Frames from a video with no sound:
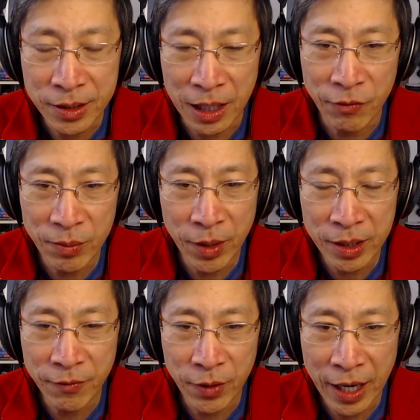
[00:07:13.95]

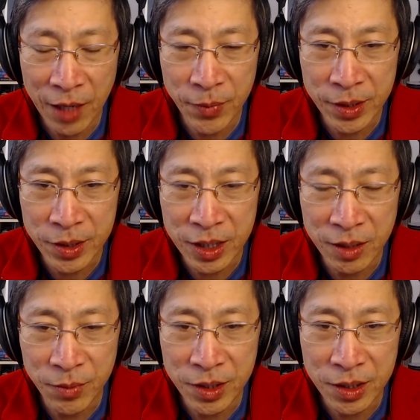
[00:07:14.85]
everybody, very happy to see
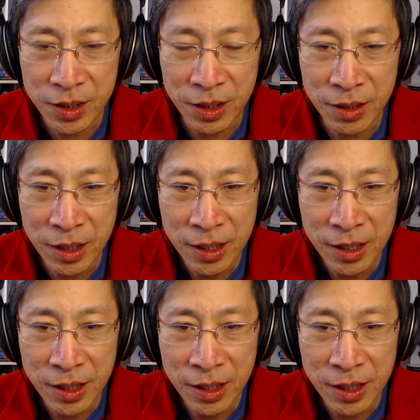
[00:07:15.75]
them succeed.